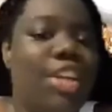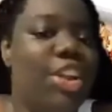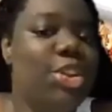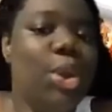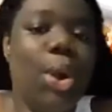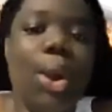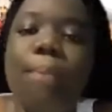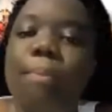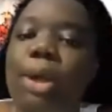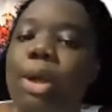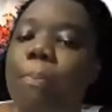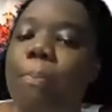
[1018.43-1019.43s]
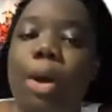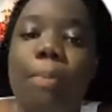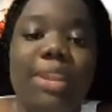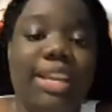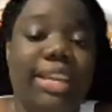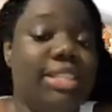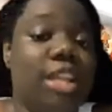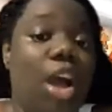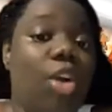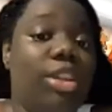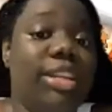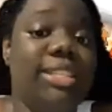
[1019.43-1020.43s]
The normal public is
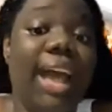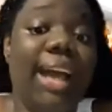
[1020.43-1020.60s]
not only to